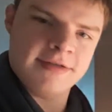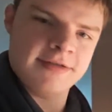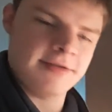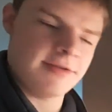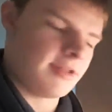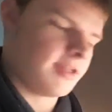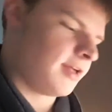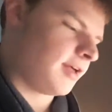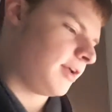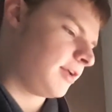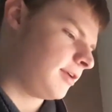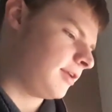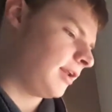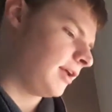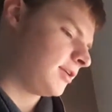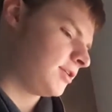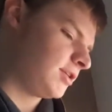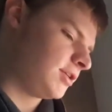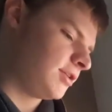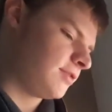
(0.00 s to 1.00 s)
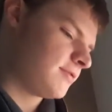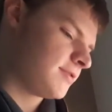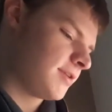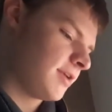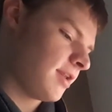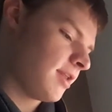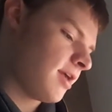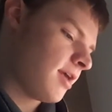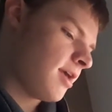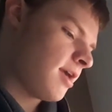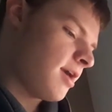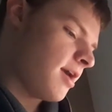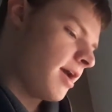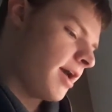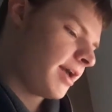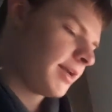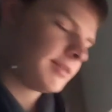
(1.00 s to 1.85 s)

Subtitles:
so that I can actually use it, I